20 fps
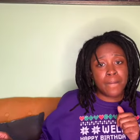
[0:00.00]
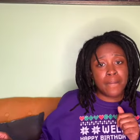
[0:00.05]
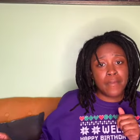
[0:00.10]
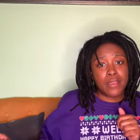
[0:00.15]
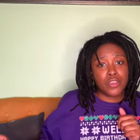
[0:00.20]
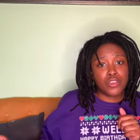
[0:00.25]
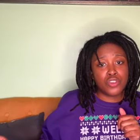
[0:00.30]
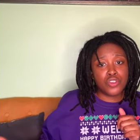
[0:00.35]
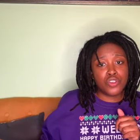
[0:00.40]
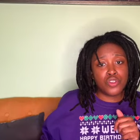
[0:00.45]

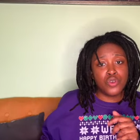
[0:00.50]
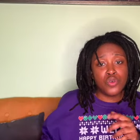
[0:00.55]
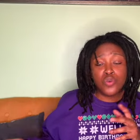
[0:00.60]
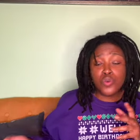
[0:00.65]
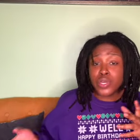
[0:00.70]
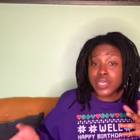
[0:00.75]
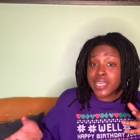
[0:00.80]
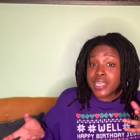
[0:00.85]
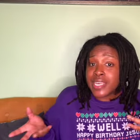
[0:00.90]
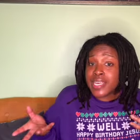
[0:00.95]

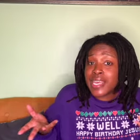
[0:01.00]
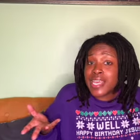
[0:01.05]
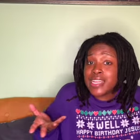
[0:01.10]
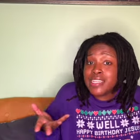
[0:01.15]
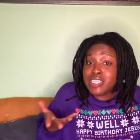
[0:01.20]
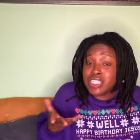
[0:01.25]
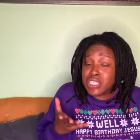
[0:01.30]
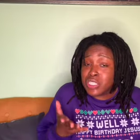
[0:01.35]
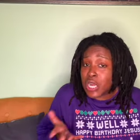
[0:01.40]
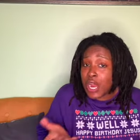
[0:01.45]
you can
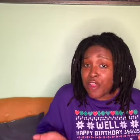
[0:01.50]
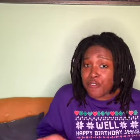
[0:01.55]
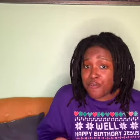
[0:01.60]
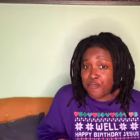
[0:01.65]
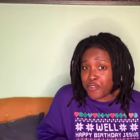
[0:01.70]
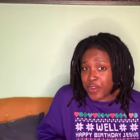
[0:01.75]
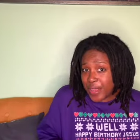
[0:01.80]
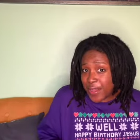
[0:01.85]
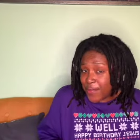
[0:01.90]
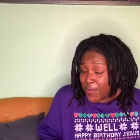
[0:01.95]
start
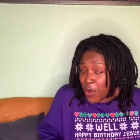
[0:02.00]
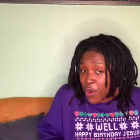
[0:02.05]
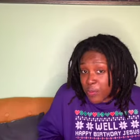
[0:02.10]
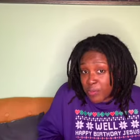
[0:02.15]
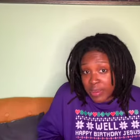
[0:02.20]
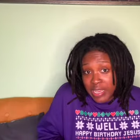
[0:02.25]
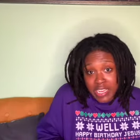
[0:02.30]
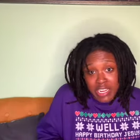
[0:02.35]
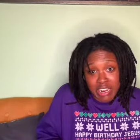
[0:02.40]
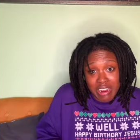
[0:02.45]

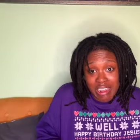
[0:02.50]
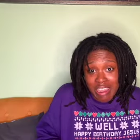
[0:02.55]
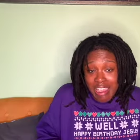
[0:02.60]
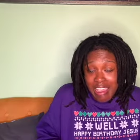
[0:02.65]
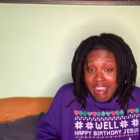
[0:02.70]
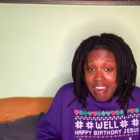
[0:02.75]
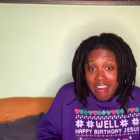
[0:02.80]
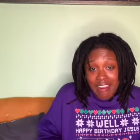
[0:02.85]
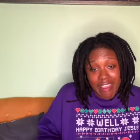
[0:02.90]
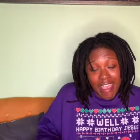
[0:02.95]
freeforming your
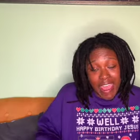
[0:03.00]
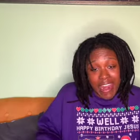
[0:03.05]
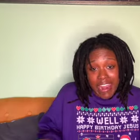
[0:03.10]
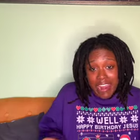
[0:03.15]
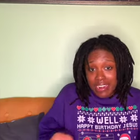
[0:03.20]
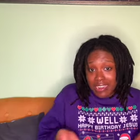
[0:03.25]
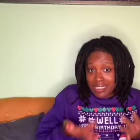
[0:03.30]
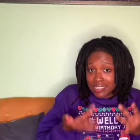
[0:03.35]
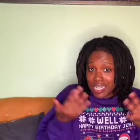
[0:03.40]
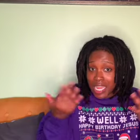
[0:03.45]
hair at
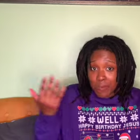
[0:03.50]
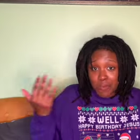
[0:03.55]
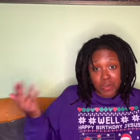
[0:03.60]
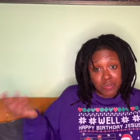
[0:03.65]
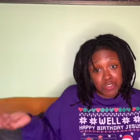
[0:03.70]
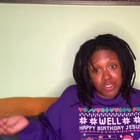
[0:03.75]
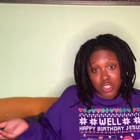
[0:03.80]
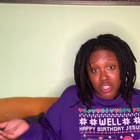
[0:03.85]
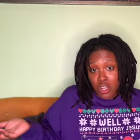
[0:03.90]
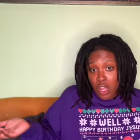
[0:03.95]
any time of
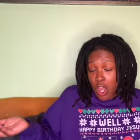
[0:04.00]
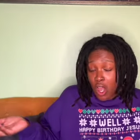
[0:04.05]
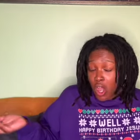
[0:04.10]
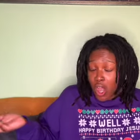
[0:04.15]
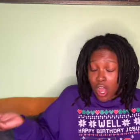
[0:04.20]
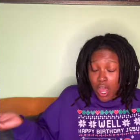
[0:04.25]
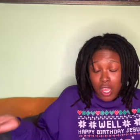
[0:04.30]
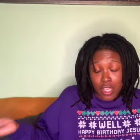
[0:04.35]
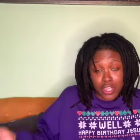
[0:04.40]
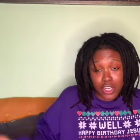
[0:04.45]

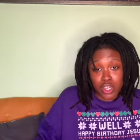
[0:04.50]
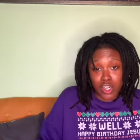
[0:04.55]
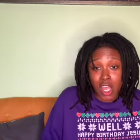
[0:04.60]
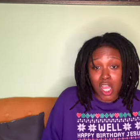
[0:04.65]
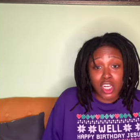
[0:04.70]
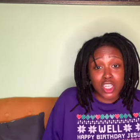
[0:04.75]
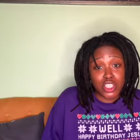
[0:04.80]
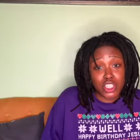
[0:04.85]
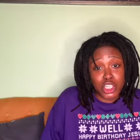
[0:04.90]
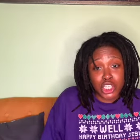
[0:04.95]
your
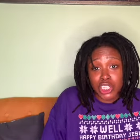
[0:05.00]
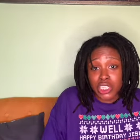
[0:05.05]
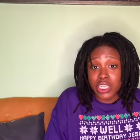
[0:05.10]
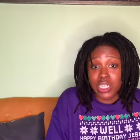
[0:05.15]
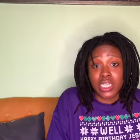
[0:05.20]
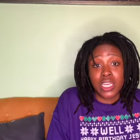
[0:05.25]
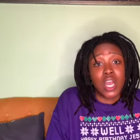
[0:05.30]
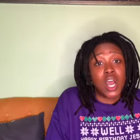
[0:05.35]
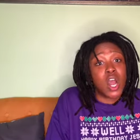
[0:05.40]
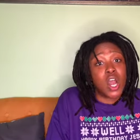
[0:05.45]
lock
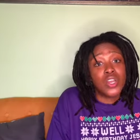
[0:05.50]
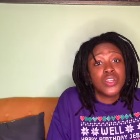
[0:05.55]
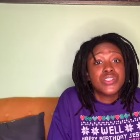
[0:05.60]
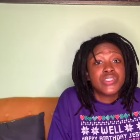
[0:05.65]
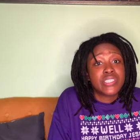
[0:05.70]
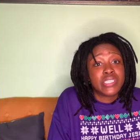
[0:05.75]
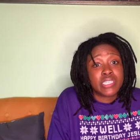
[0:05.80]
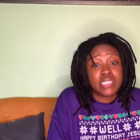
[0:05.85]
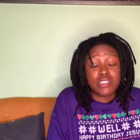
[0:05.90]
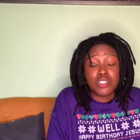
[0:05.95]
journey.
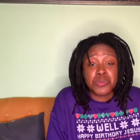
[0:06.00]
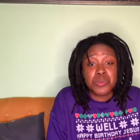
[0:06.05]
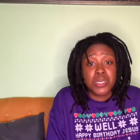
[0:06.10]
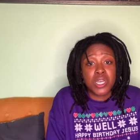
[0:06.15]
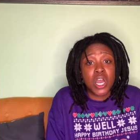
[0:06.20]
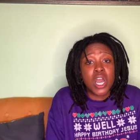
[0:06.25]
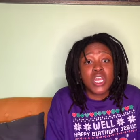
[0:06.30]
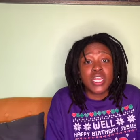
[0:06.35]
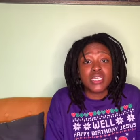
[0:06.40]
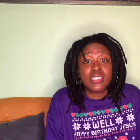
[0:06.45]
Honestly, to be
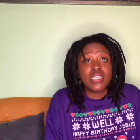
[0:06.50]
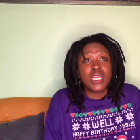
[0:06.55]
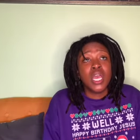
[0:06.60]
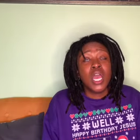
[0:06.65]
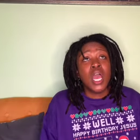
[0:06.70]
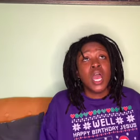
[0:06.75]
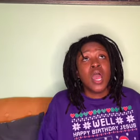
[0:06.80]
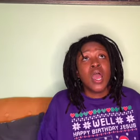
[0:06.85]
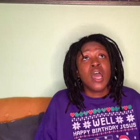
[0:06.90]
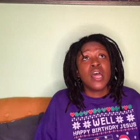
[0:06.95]
honest,
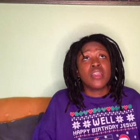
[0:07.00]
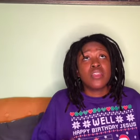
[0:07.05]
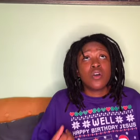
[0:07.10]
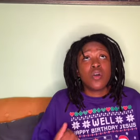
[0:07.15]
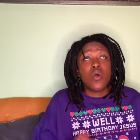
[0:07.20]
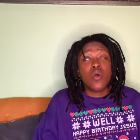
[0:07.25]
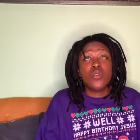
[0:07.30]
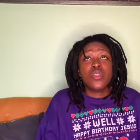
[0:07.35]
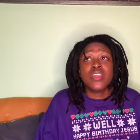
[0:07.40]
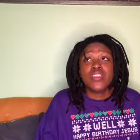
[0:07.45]
the
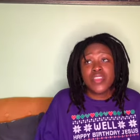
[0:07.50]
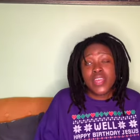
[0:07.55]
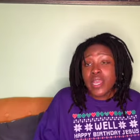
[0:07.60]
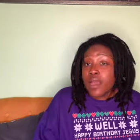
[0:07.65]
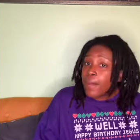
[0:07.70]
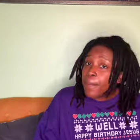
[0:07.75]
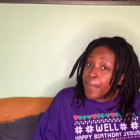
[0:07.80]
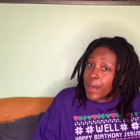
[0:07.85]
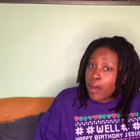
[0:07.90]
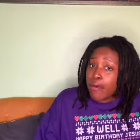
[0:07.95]
only thing
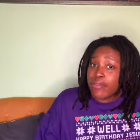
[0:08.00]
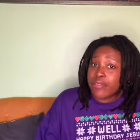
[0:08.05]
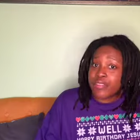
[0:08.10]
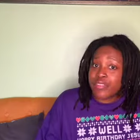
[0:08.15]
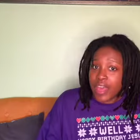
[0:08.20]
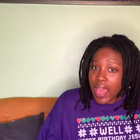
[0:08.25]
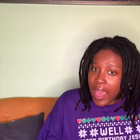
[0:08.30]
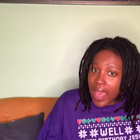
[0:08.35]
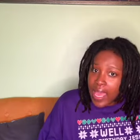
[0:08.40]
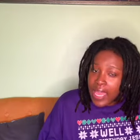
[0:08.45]
about
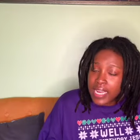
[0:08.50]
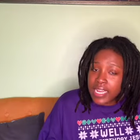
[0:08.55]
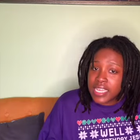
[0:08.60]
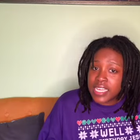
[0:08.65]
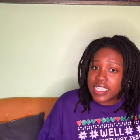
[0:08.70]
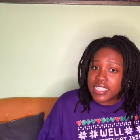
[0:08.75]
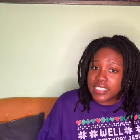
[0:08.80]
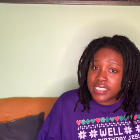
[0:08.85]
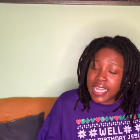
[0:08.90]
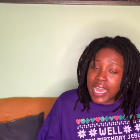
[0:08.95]
that
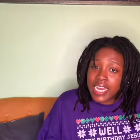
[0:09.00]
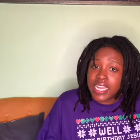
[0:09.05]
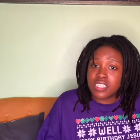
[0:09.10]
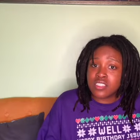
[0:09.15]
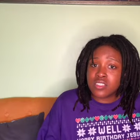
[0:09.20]
is that